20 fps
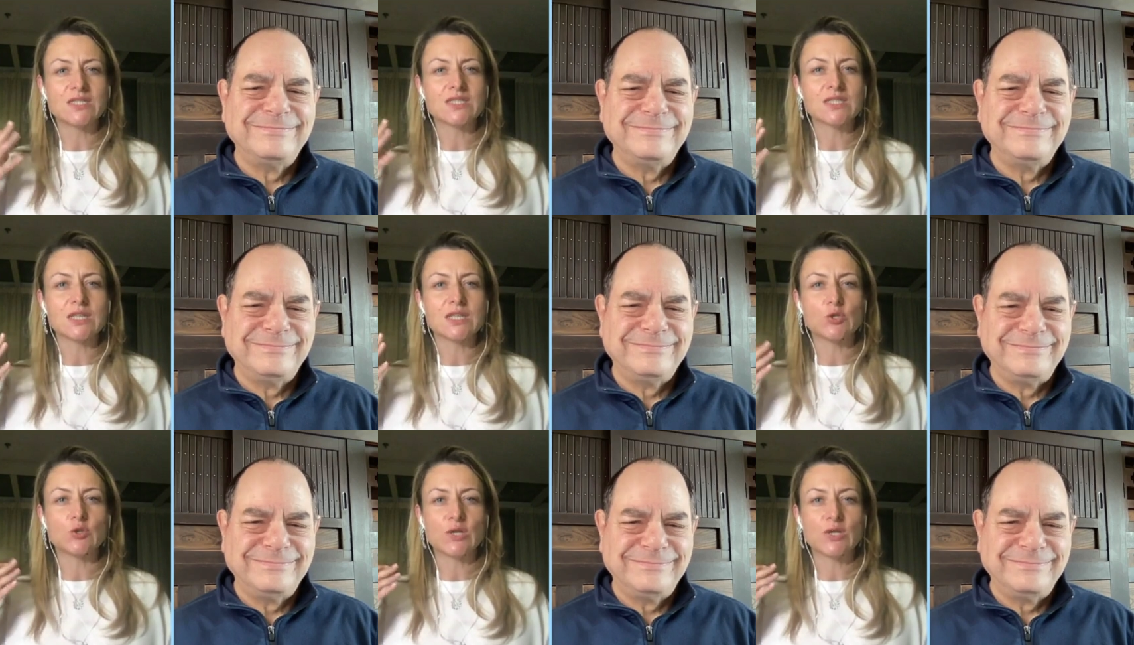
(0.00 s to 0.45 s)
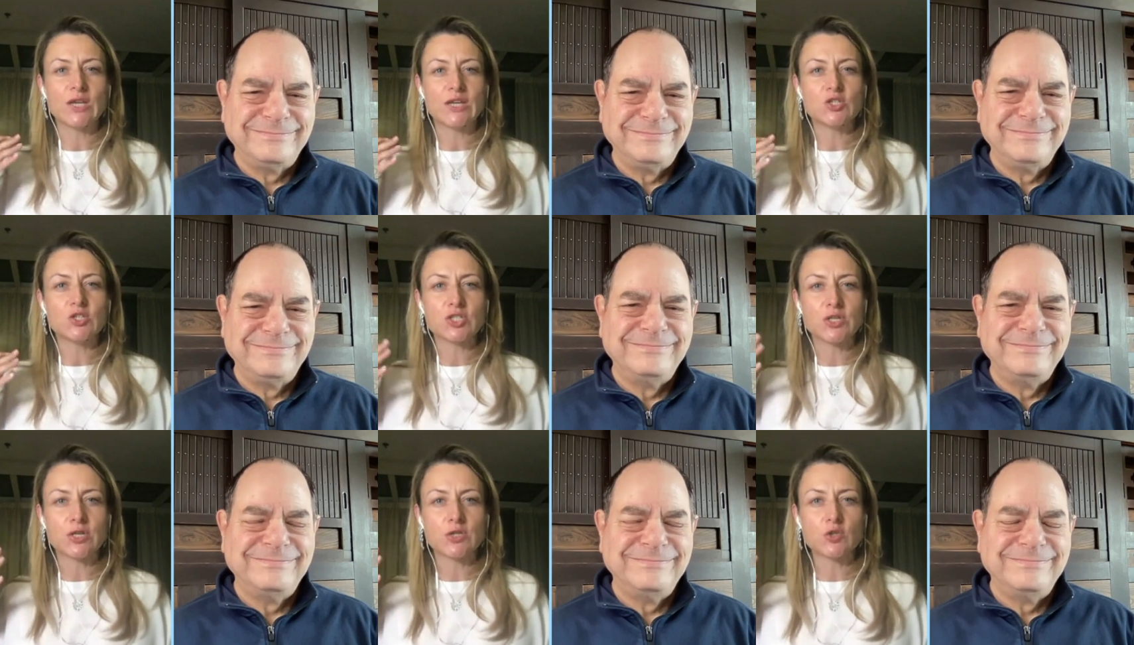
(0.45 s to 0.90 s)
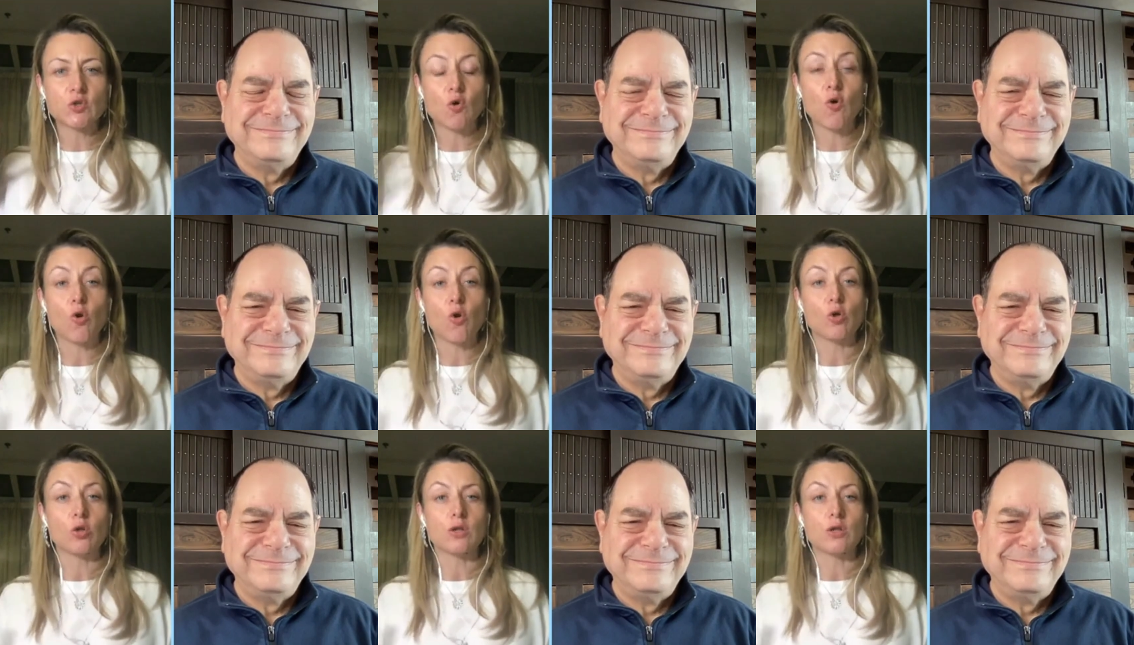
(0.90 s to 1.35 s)
Speaker 1: education at
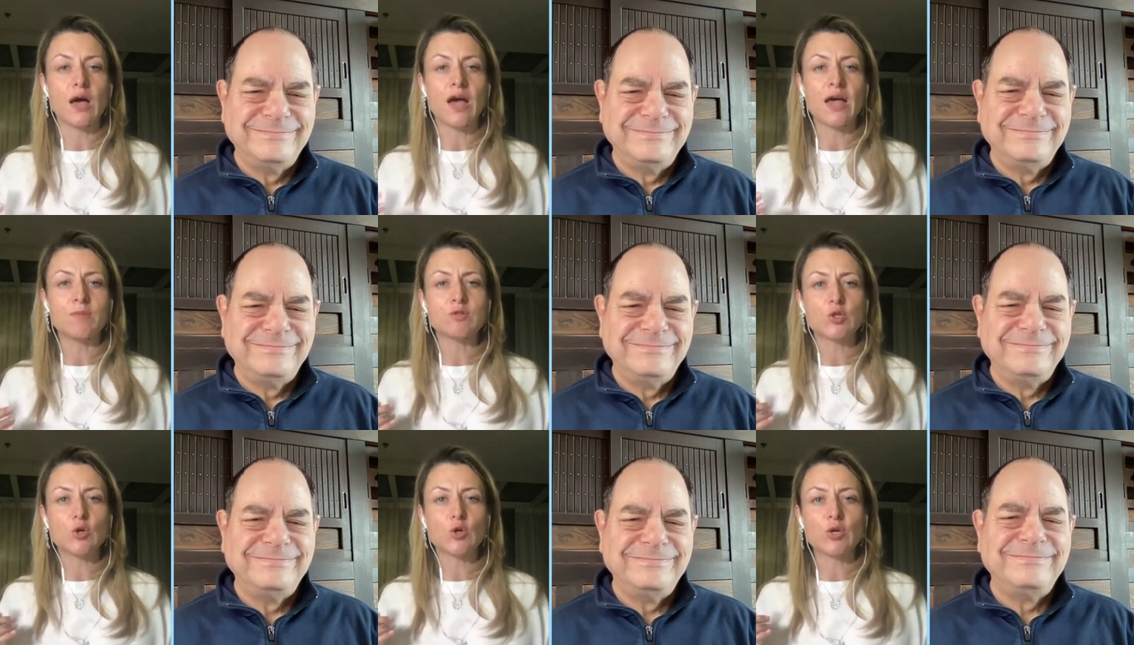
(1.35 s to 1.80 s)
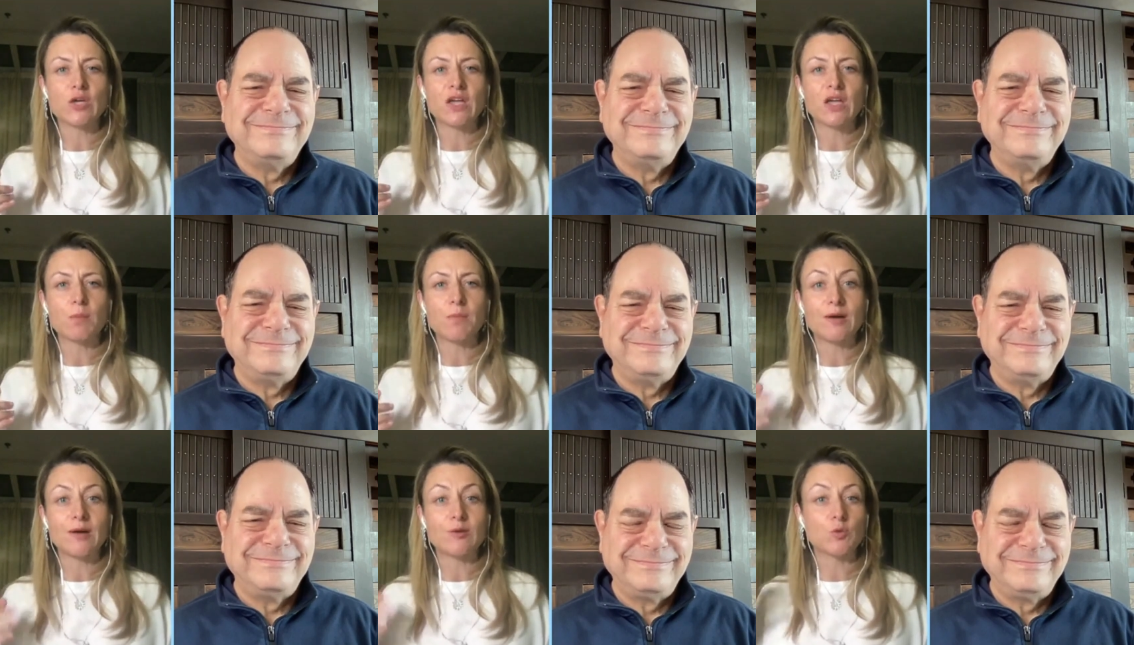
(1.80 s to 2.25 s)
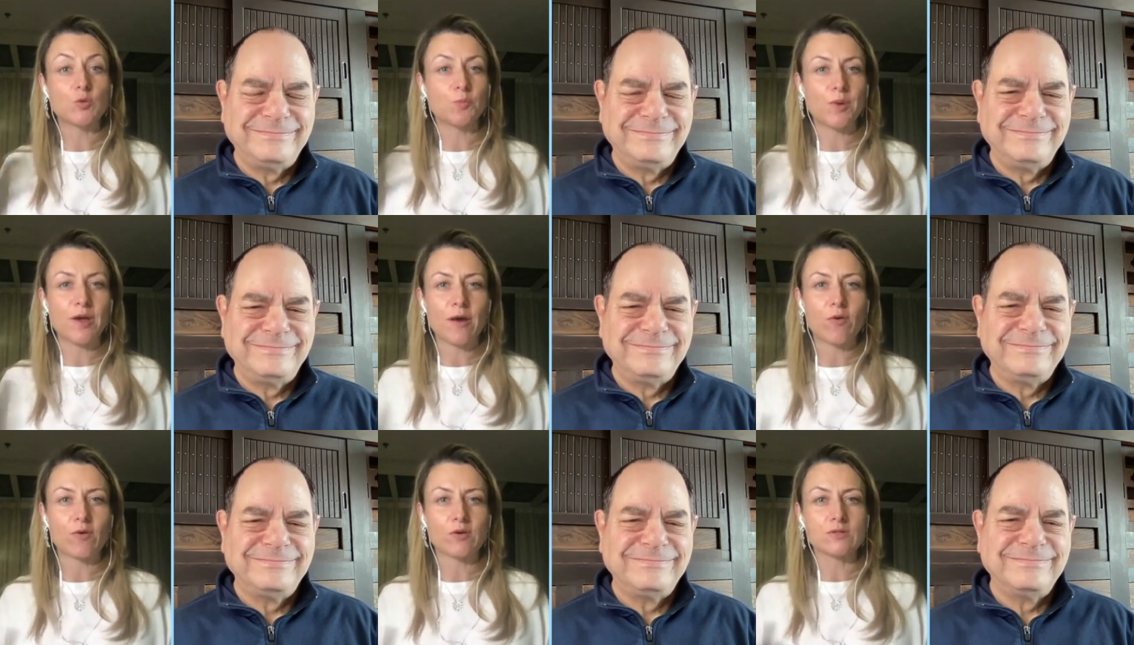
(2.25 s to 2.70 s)
all. I'm talking about
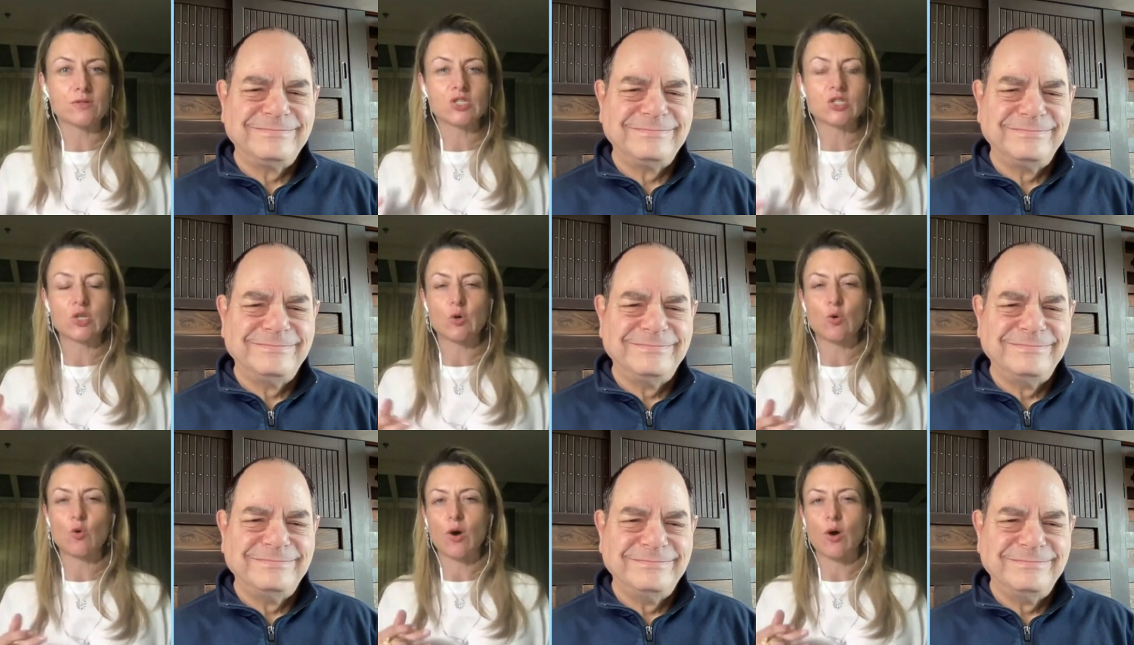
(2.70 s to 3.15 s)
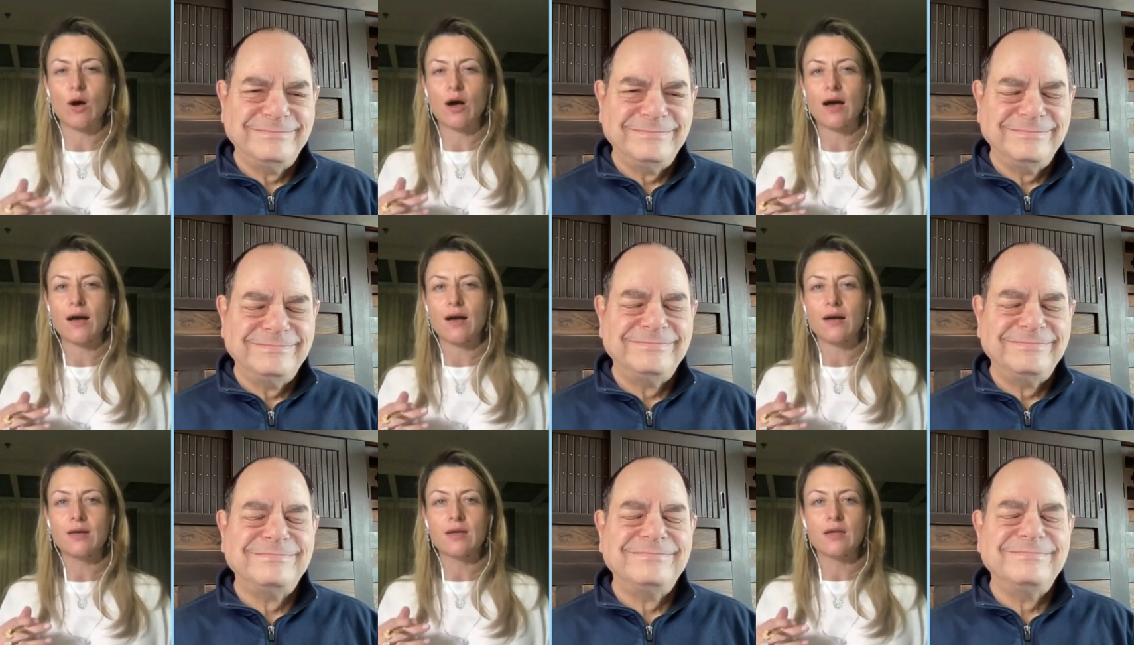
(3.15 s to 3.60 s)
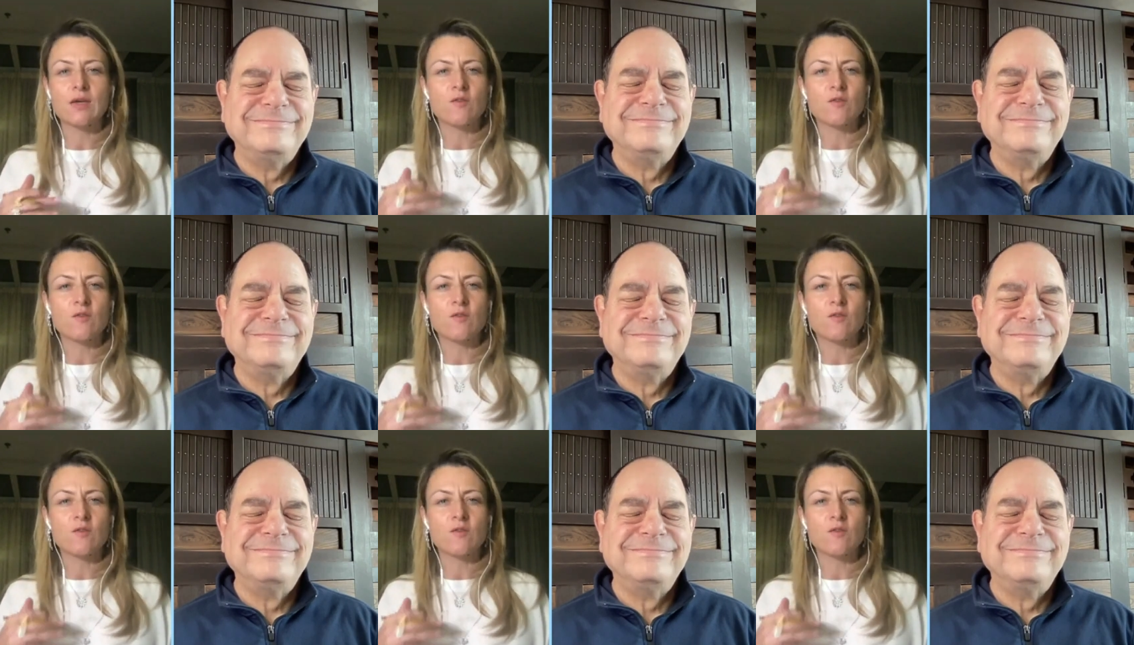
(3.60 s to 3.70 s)
parents who are